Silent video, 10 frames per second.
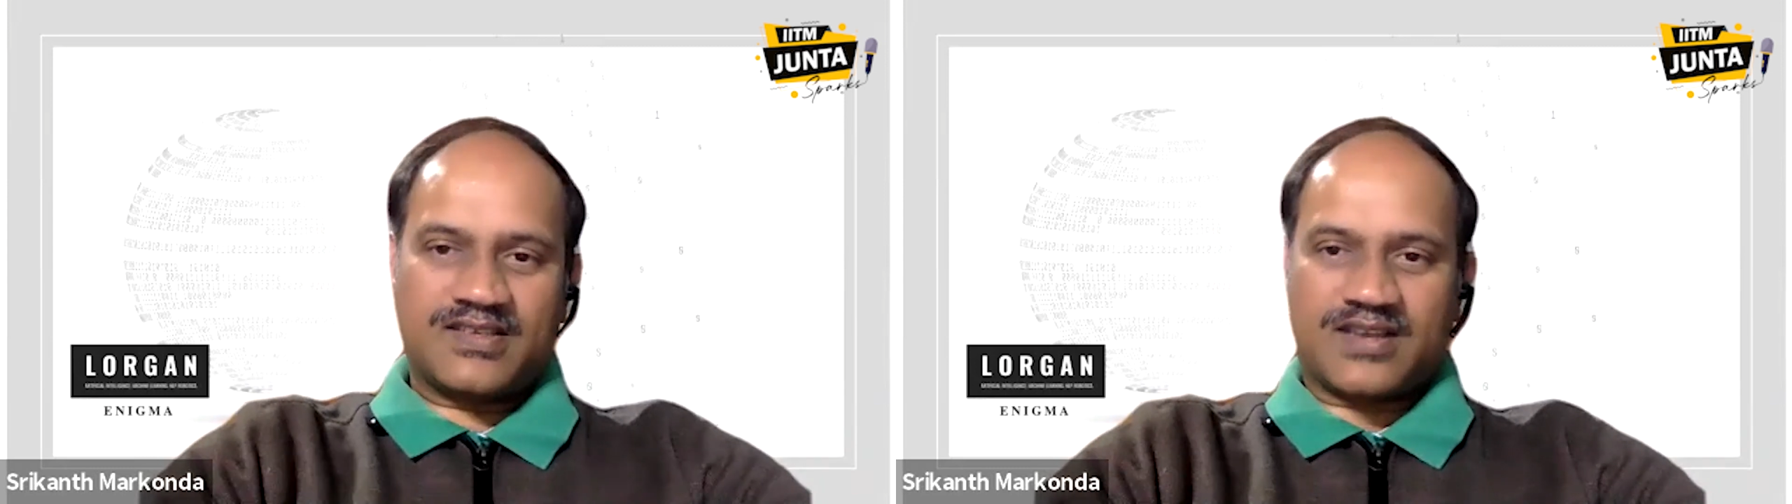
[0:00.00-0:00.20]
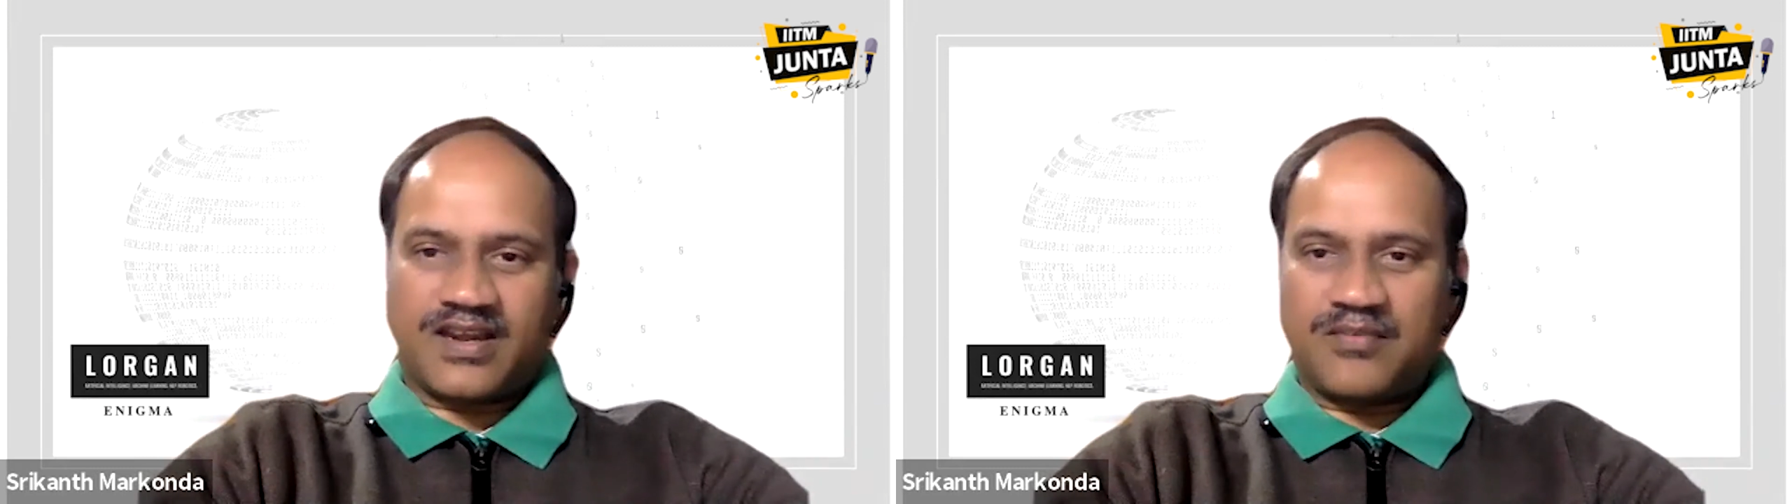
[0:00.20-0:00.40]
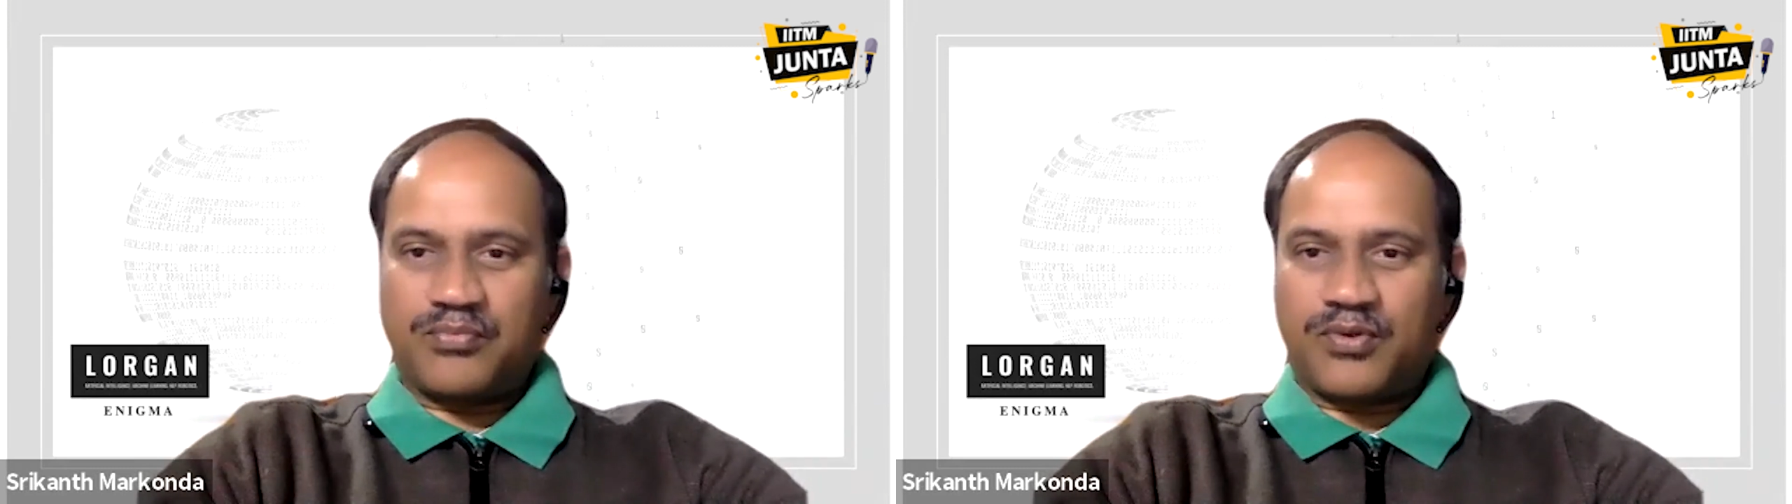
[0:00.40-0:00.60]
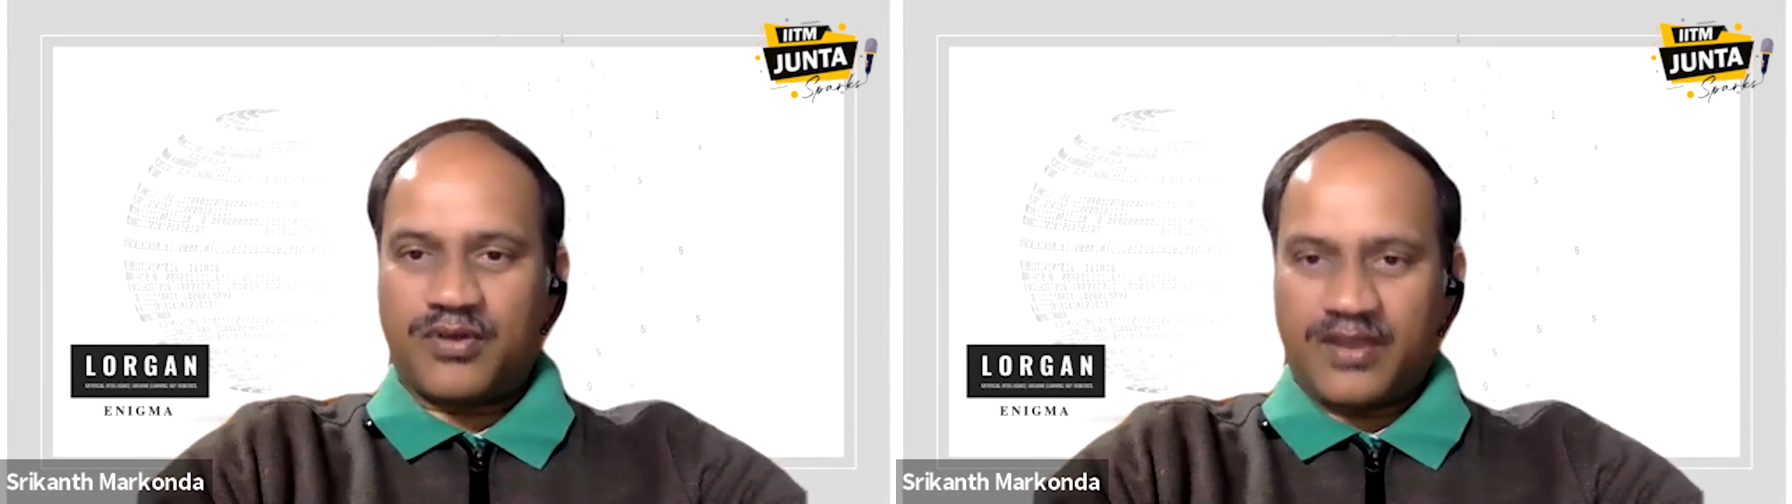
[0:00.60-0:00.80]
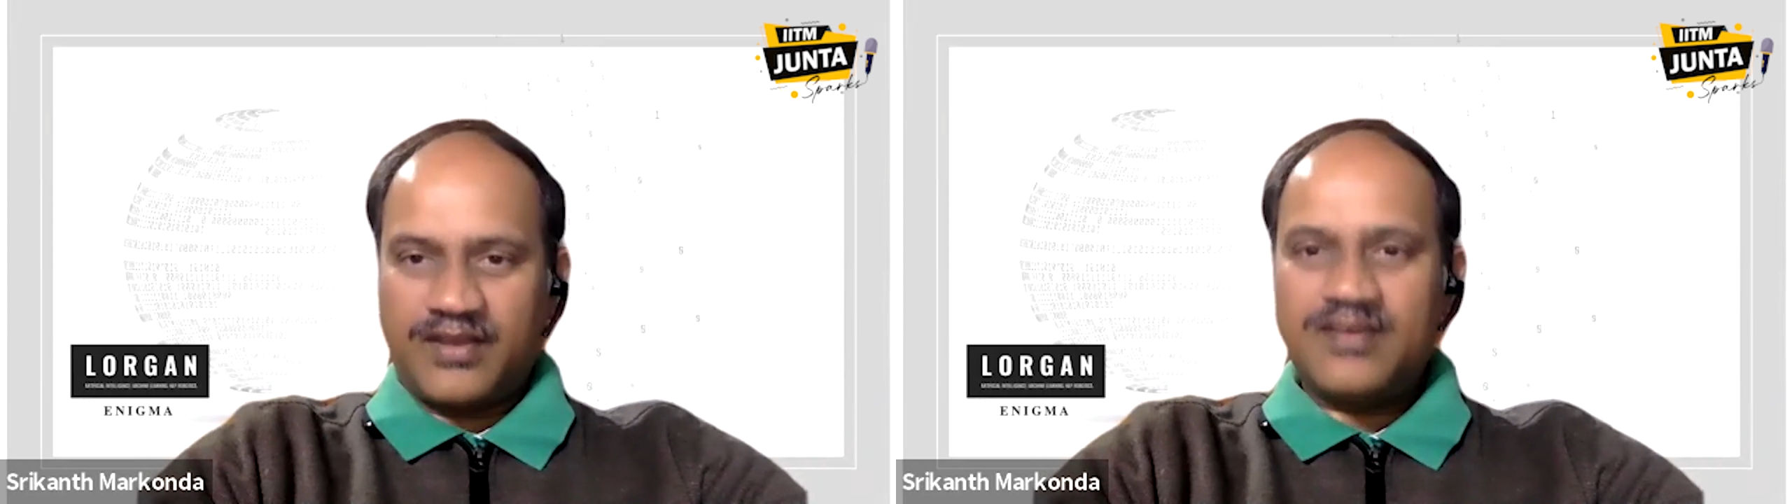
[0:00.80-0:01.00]
a starting
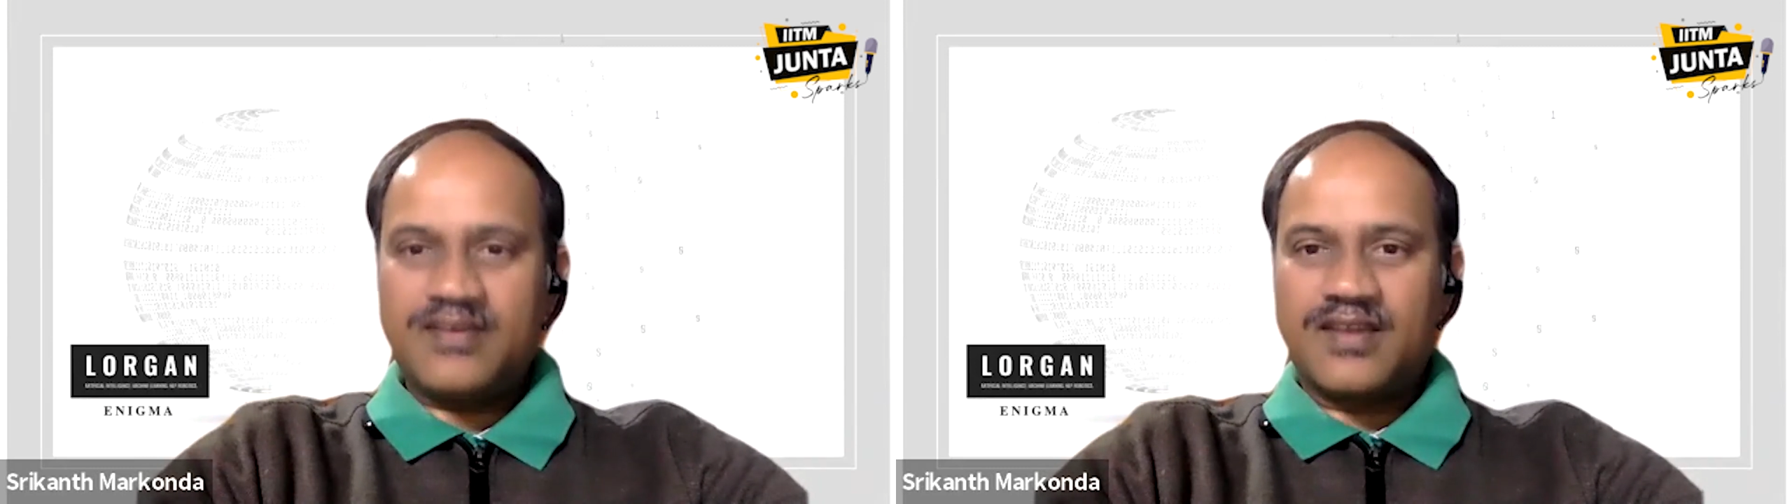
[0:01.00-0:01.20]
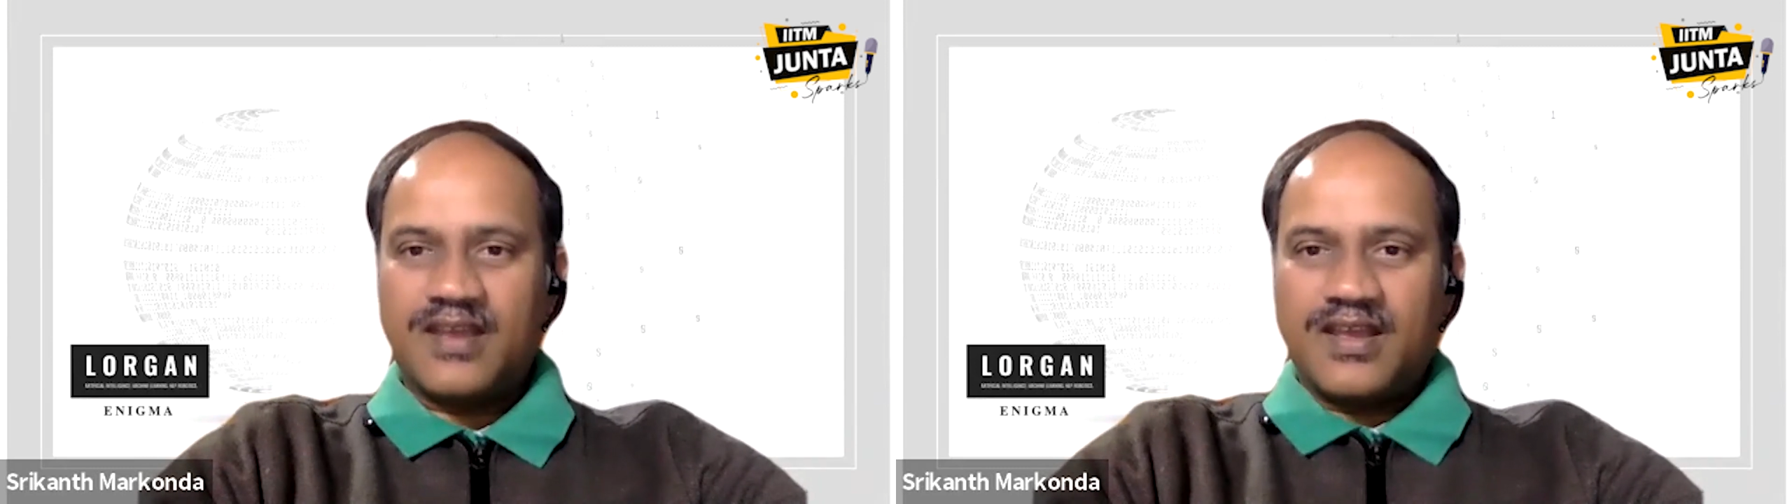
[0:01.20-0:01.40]
point